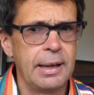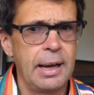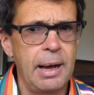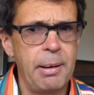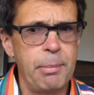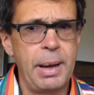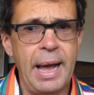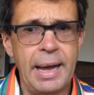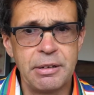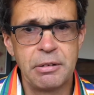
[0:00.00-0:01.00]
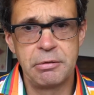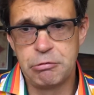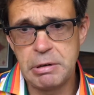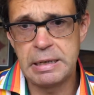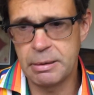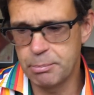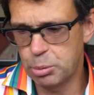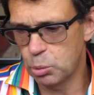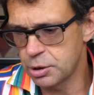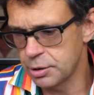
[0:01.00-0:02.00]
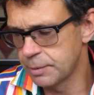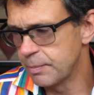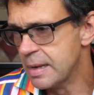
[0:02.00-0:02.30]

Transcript: and really important.